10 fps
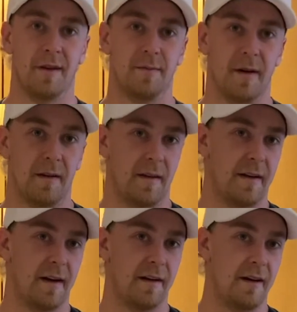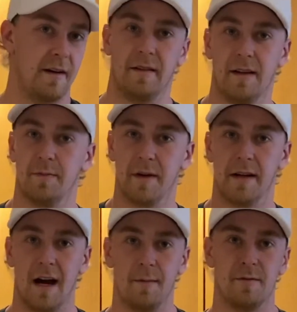bigger than the other. I heard that's pretty
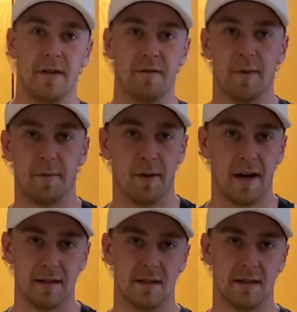common when you have big breasts.